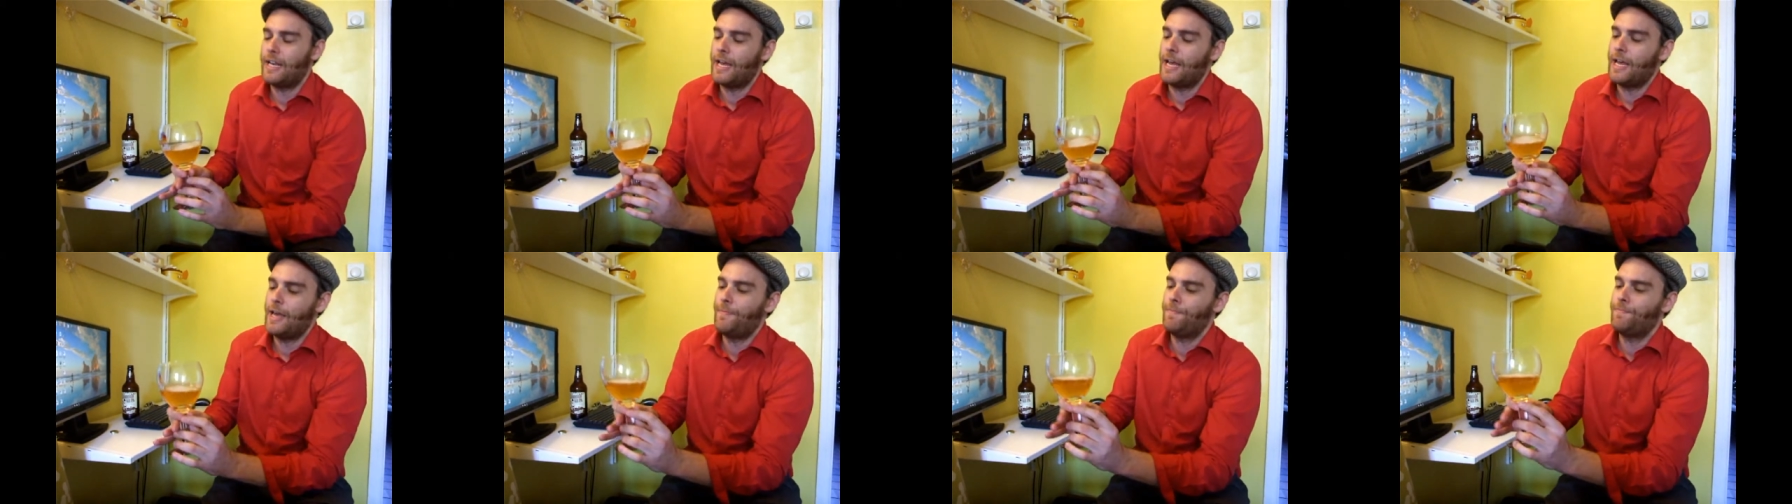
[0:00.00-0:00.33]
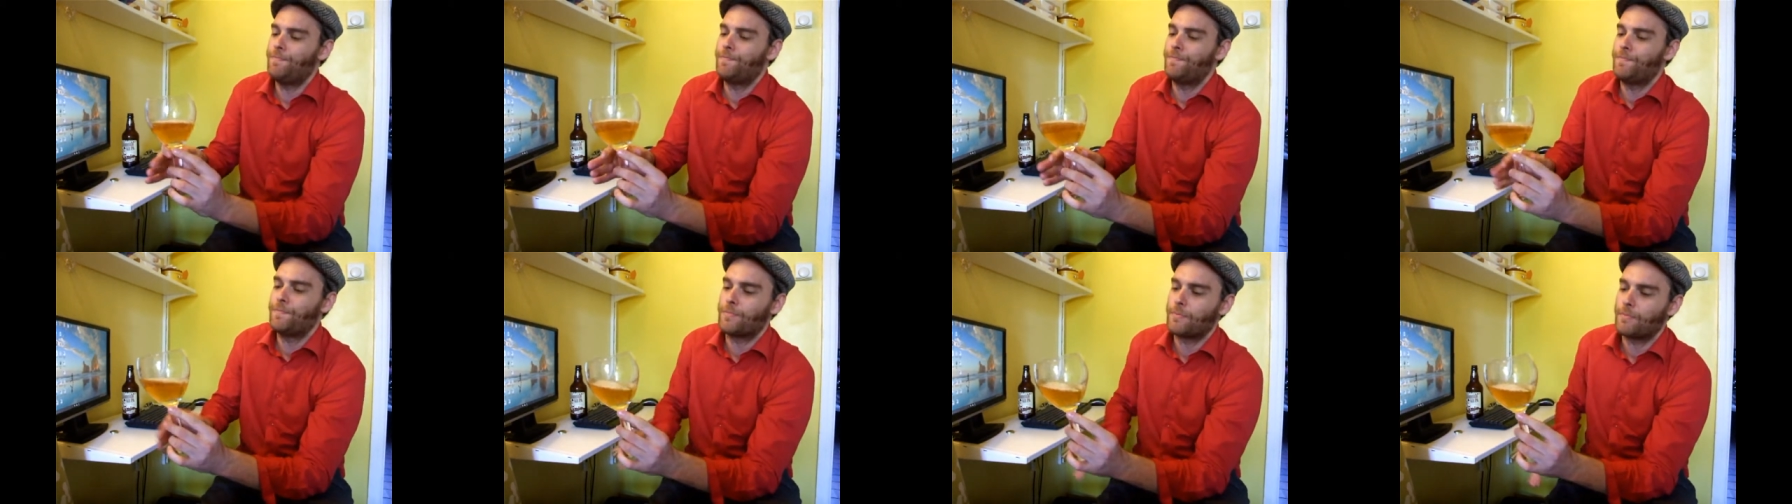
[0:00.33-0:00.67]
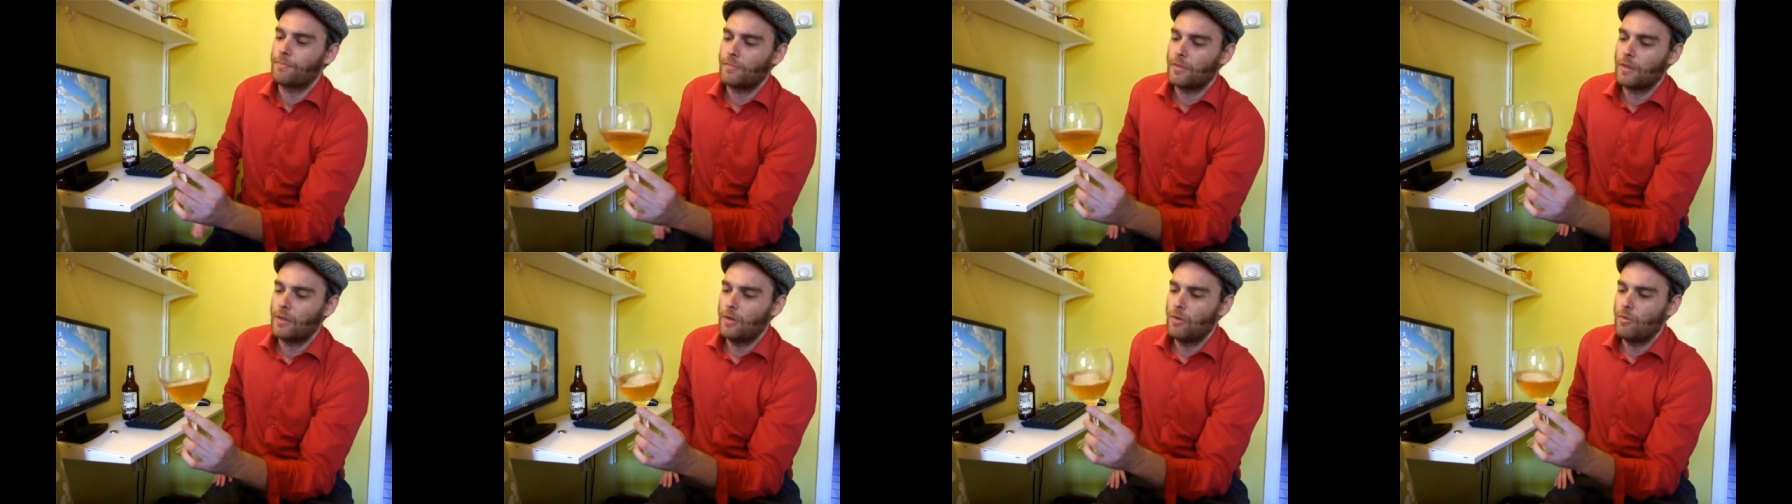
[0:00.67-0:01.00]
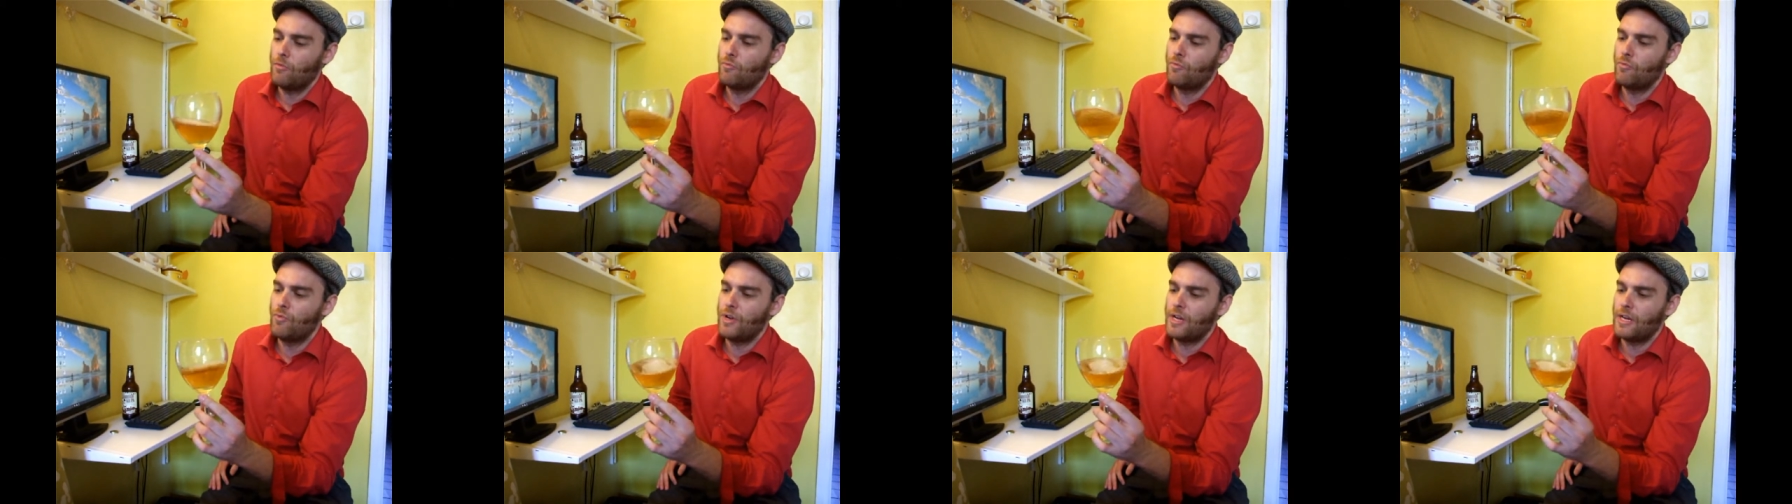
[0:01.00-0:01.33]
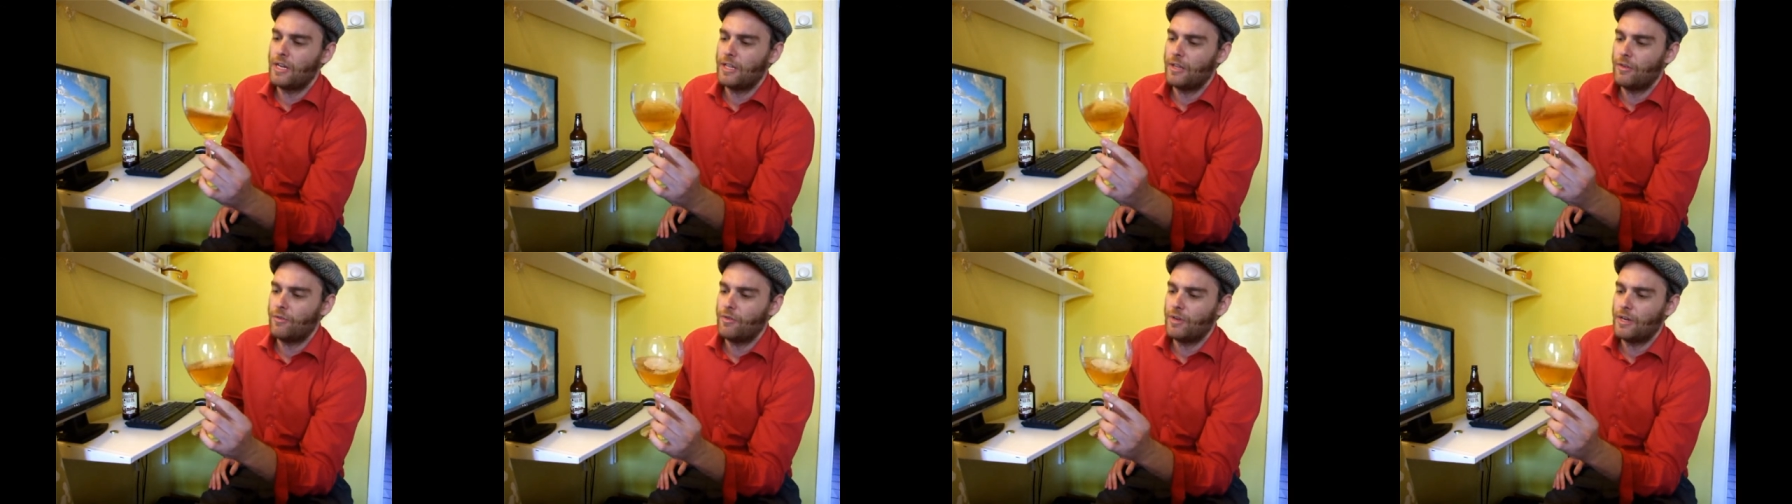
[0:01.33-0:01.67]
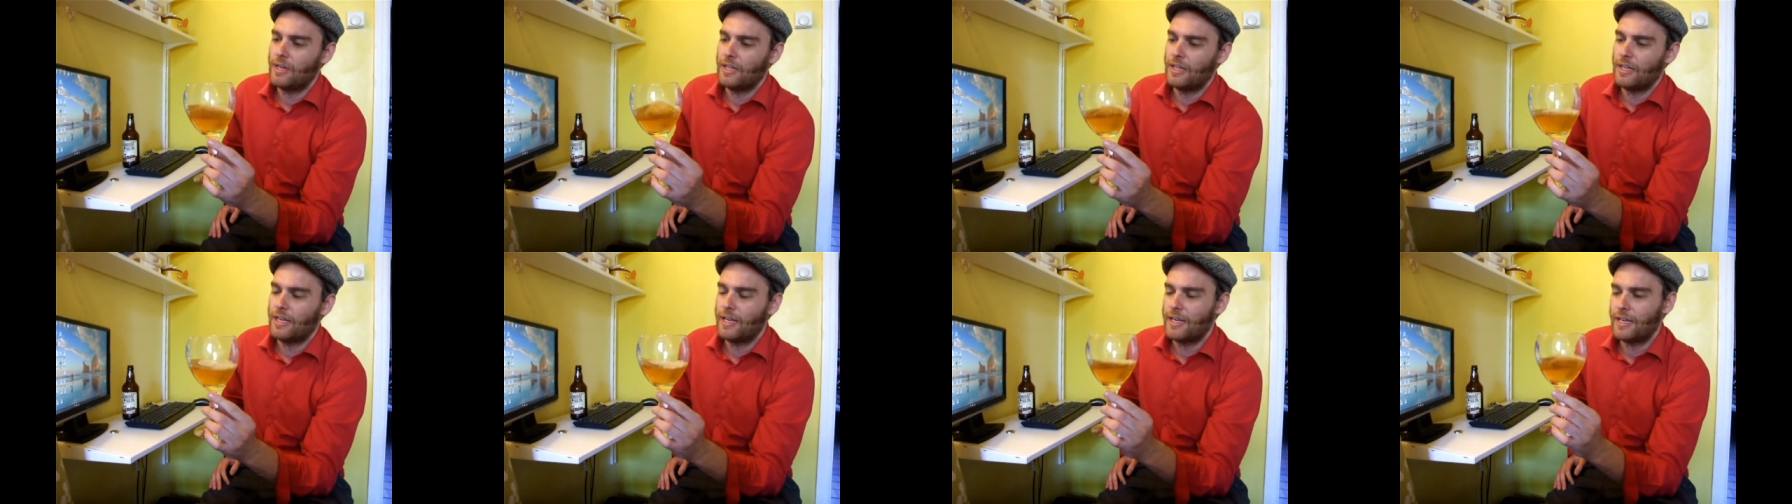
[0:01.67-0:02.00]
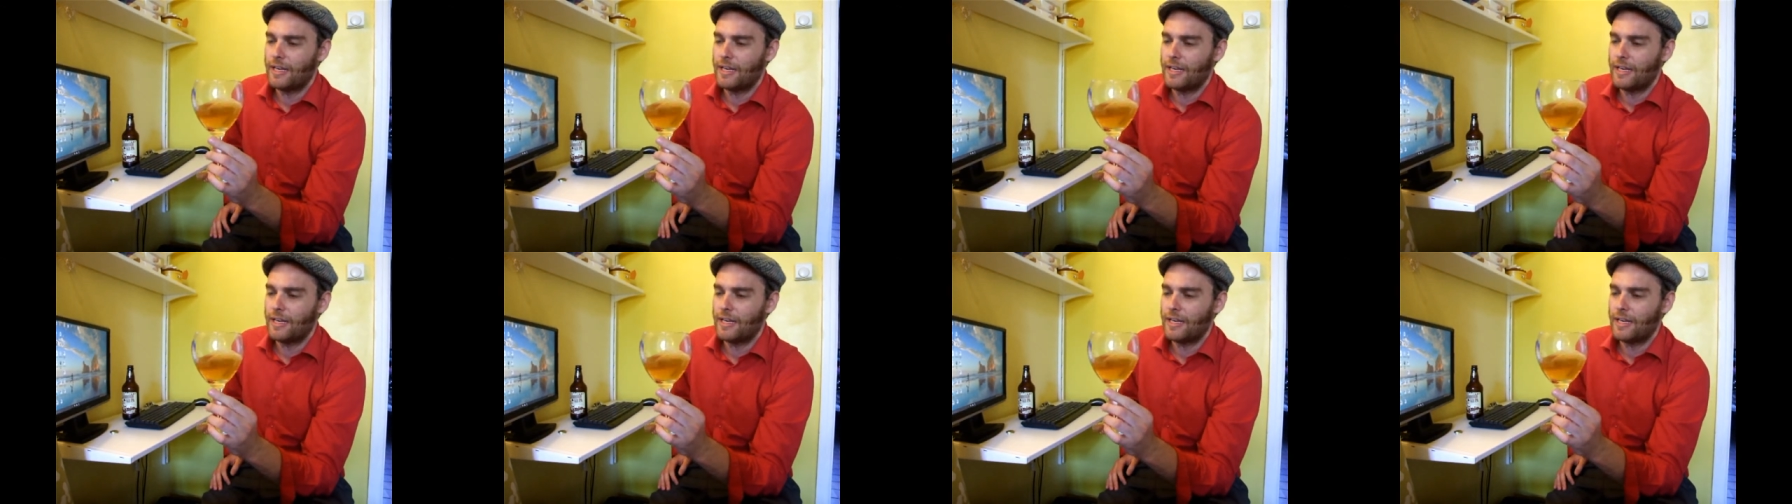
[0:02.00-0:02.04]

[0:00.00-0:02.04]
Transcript: Um, really, really